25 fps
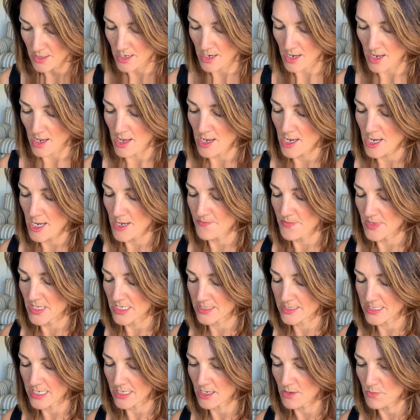The
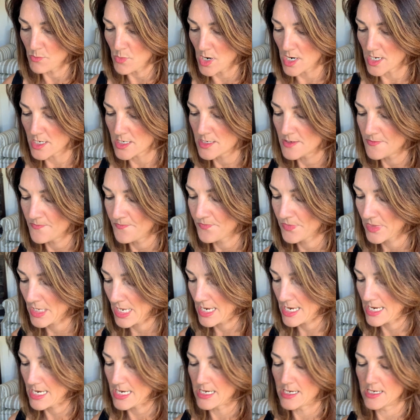second one
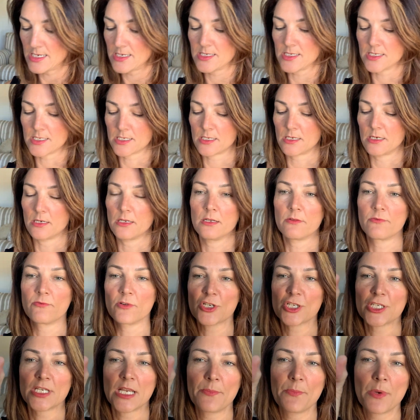is La
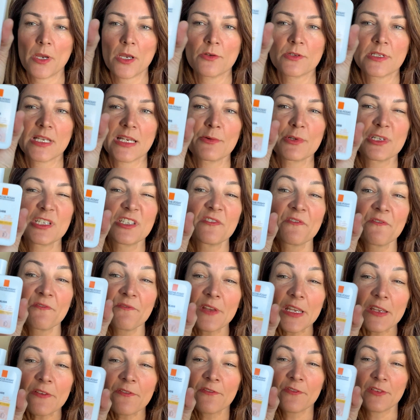Roche-Posay, which is
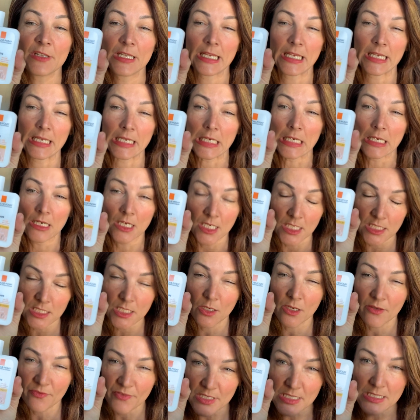50. So
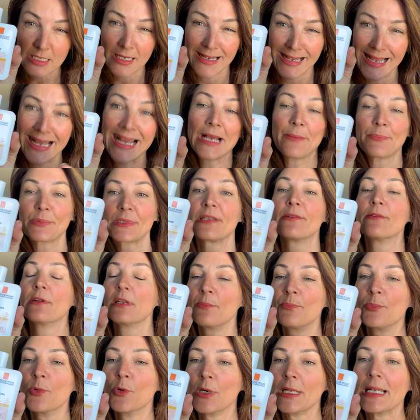if it's like absolutely
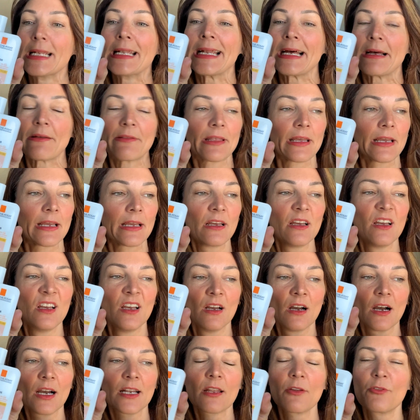boiling out there,
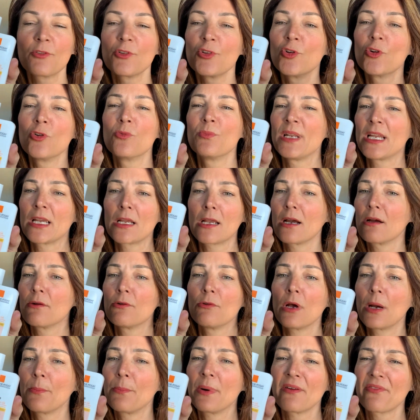I don't normally go
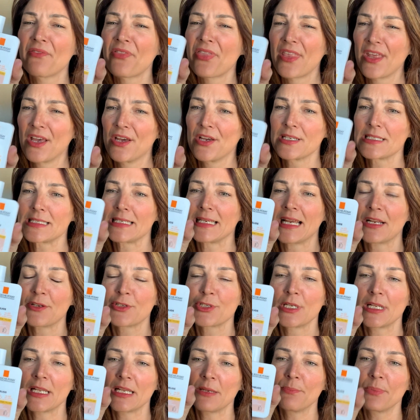above 30
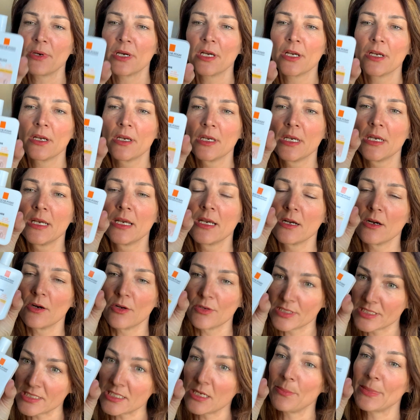actually, but on
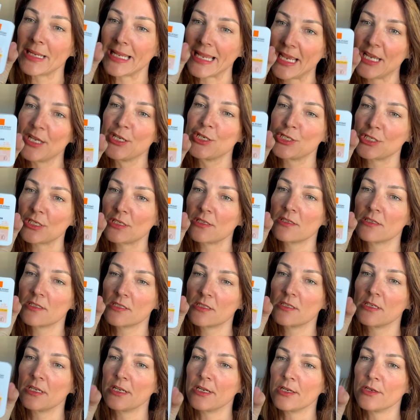some
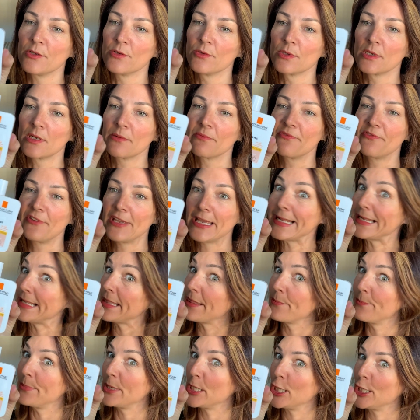occasions, when I'm feeling
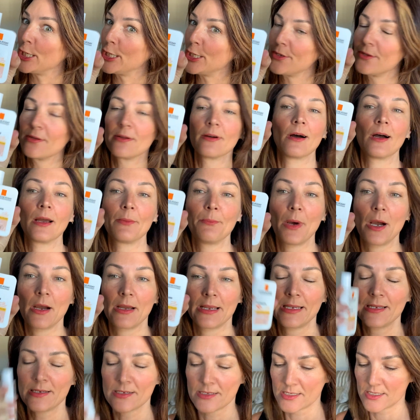the burn, I
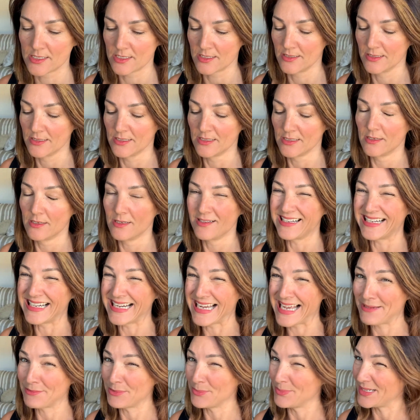might.
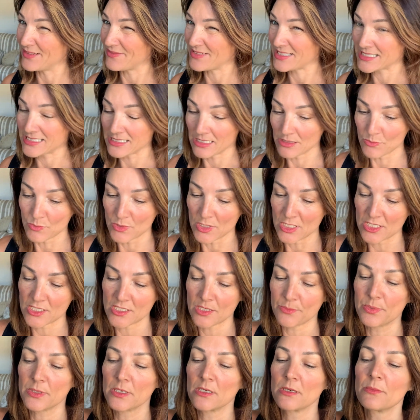I am a bit of a sun
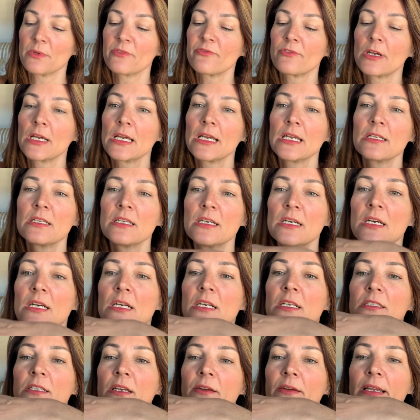worshipper, I'm afraid.
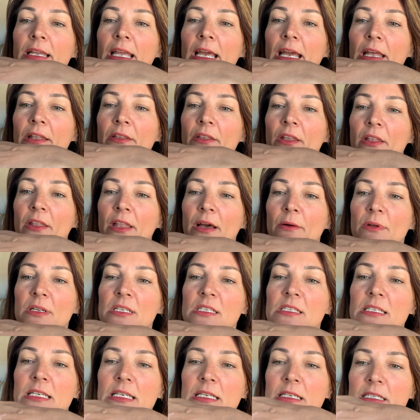So again, that
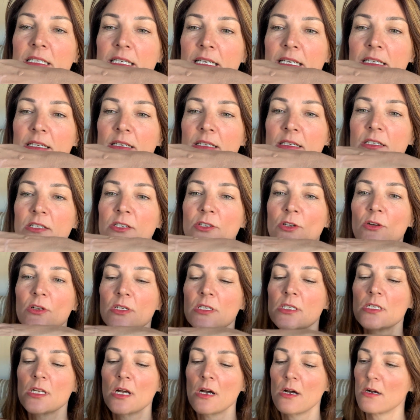one's tinted. It's not as
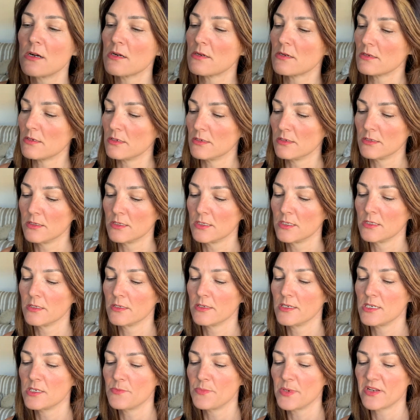dark.
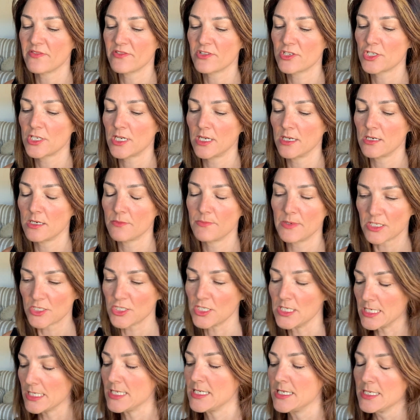Needs a bit of a shake up
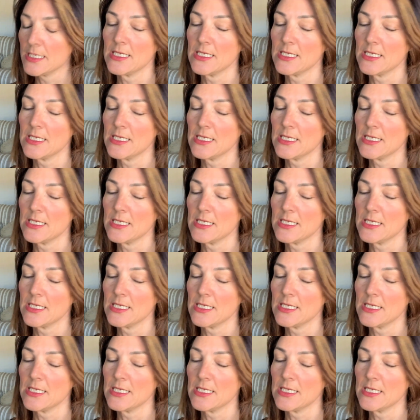actually.